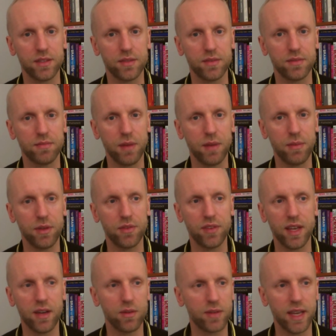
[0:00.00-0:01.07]
maybe you
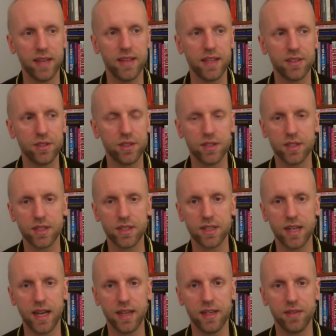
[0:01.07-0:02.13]
say, okay, that's just a
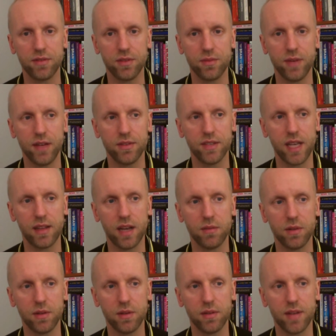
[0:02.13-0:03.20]
slight different way of saying
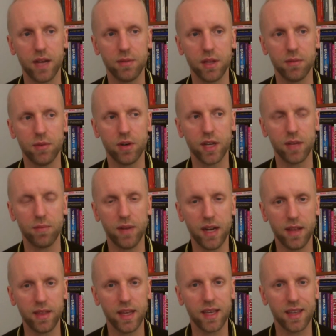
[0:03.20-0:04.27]
timing the market. But
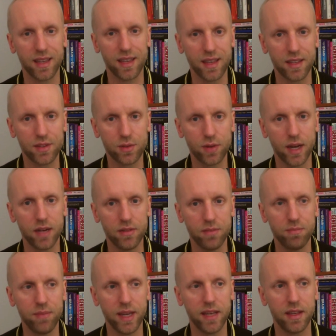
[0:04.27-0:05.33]
I think it's quite of a
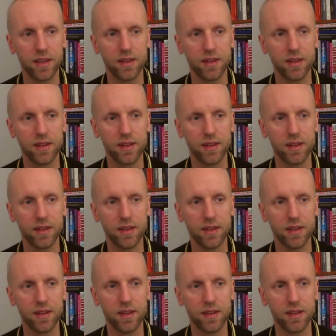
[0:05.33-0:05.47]
big